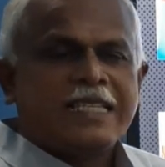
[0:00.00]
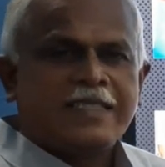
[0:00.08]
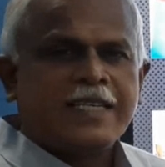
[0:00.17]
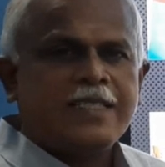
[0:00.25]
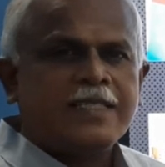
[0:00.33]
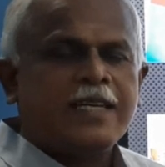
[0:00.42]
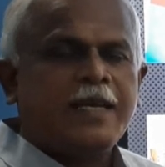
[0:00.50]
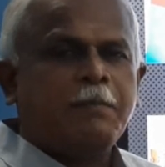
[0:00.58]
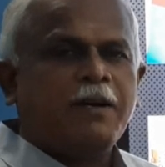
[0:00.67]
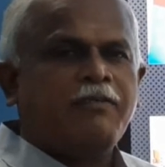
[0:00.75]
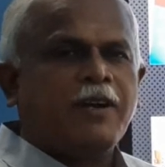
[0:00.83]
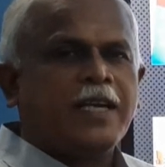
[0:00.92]
Such type
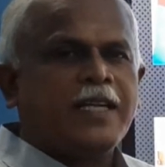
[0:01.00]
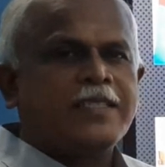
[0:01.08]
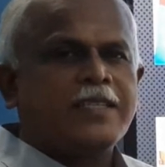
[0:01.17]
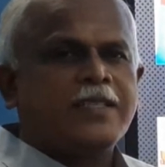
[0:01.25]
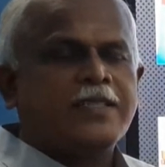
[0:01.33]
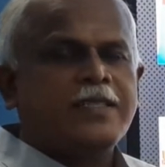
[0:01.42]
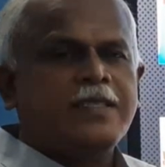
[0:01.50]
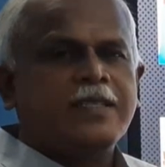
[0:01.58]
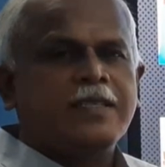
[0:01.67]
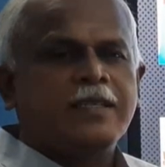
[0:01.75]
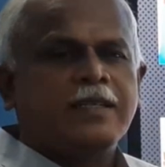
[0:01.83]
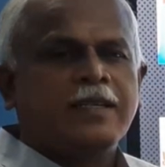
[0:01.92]
of
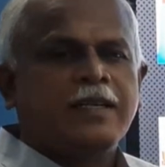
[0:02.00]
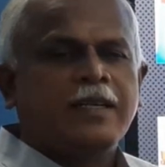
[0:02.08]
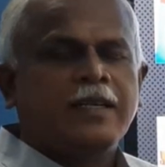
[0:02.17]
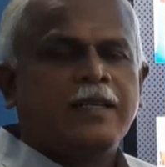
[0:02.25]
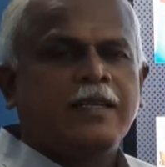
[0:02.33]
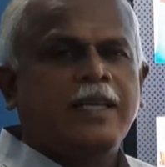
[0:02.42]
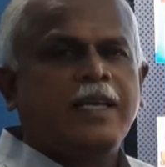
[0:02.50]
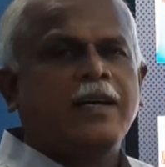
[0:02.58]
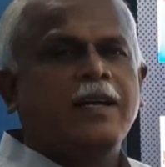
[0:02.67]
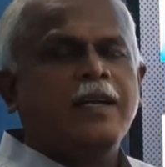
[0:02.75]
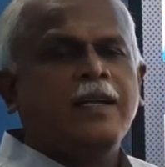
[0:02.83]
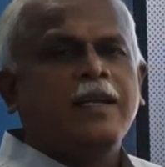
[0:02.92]
organizations, they
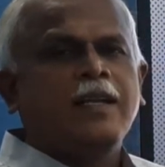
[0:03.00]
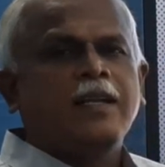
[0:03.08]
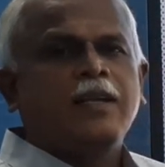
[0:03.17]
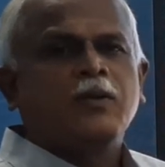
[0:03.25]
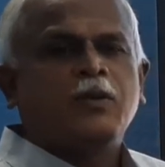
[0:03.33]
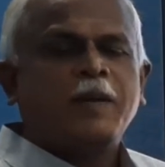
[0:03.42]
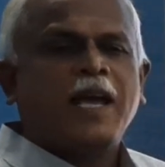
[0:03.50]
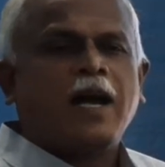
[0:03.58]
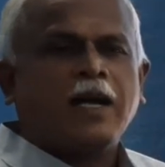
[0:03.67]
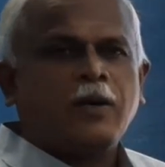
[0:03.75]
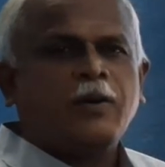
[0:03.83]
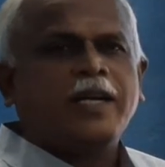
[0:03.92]
are to be
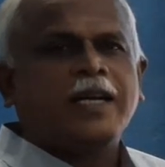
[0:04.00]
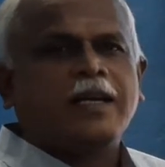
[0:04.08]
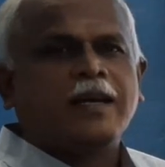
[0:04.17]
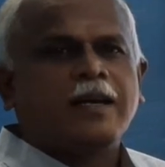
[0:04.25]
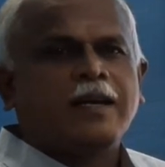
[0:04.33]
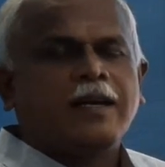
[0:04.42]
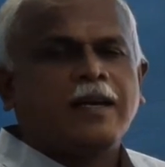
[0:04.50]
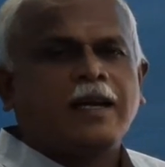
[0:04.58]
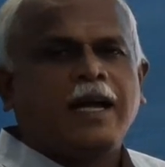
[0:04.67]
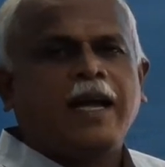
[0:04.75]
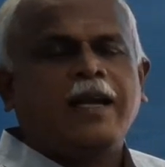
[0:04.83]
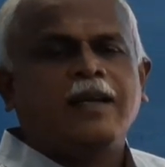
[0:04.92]
accounted,
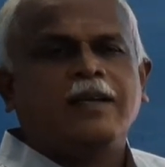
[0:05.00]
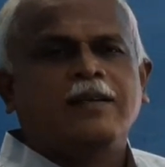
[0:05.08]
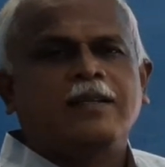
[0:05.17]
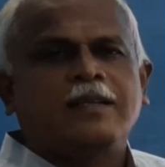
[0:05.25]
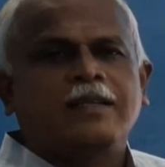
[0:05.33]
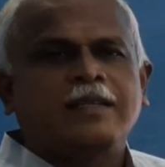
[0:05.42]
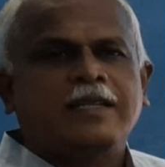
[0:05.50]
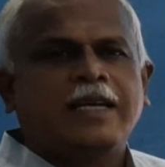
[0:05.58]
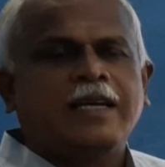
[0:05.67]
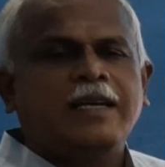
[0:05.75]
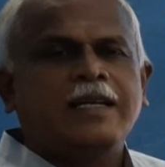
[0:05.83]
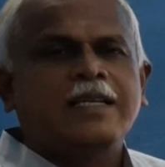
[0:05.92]
and
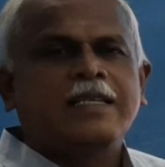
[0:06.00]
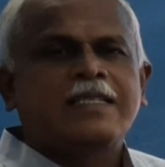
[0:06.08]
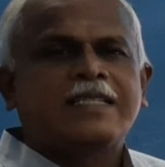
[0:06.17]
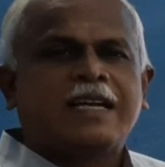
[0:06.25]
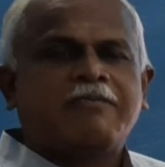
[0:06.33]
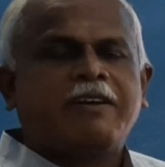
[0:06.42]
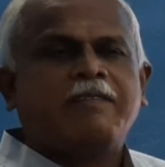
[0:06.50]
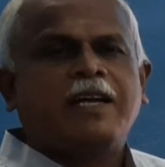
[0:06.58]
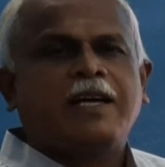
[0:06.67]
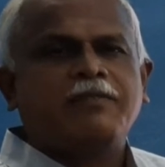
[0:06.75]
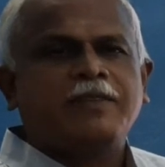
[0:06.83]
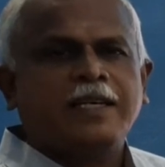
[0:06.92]
the
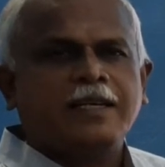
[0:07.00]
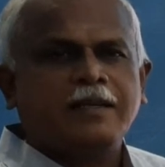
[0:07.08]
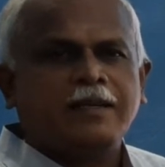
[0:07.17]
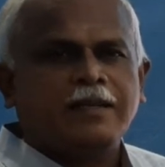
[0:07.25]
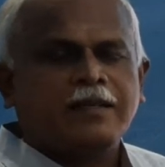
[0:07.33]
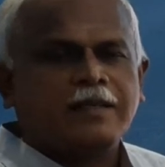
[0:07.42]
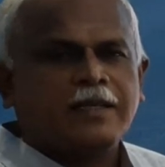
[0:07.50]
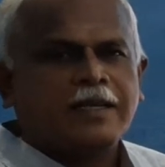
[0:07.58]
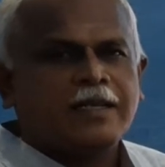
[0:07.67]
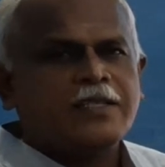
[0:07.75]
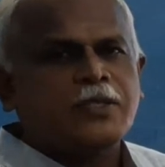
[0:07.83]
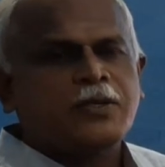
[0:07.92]
survival of the
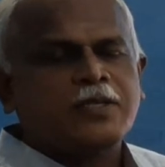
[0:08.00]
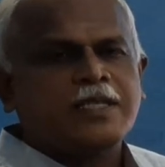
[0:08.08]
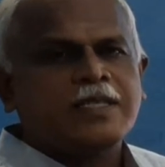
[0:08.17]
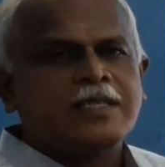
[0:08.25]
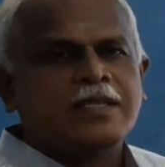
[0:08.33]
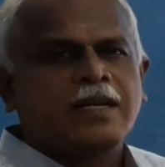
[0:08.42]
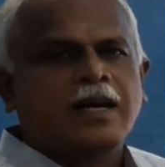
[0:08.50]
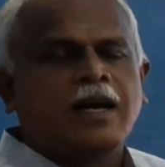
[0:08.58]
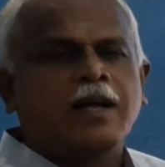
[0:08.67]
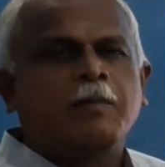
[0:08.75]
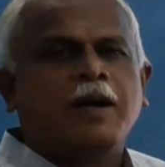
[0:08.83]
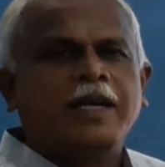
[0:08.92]
institutions
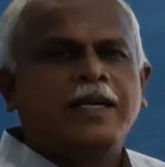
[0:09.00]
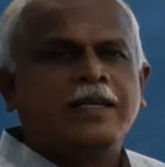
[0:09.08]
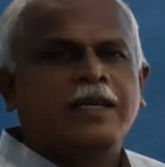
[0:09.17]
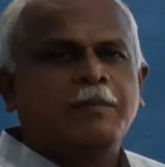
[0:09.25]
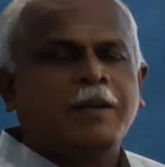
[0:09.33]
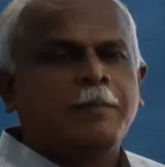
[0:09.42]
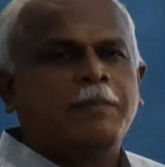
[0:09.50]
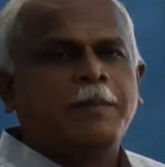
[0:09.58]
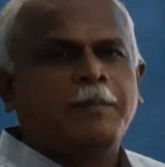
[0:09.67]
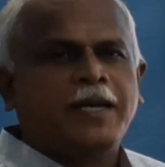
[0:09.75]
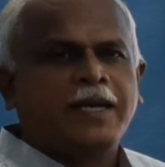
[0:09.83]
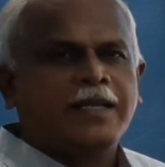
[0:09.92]
are monitored by
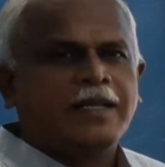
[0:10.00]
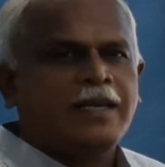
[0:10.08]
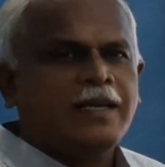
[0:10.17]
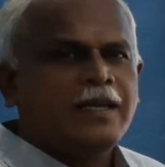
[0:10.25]
preparing the